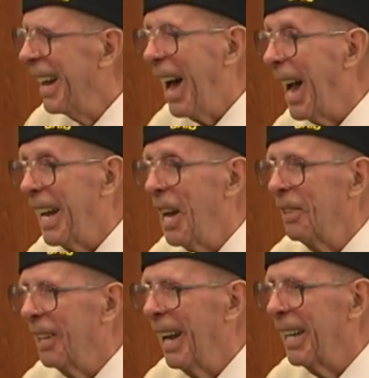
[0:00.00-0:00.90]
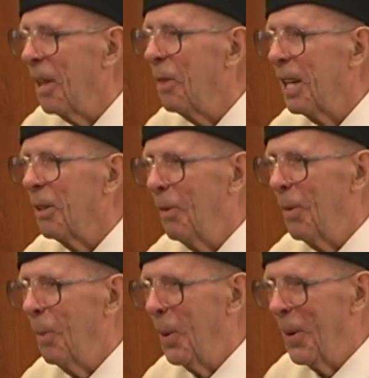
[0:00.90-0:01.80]
I can't, I can't think of
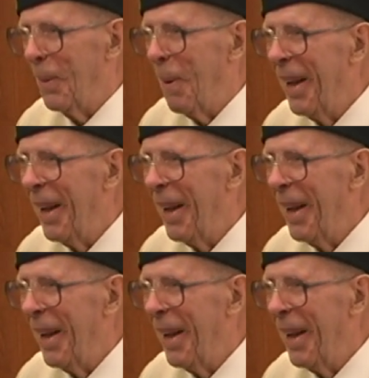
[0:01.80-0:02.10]
a word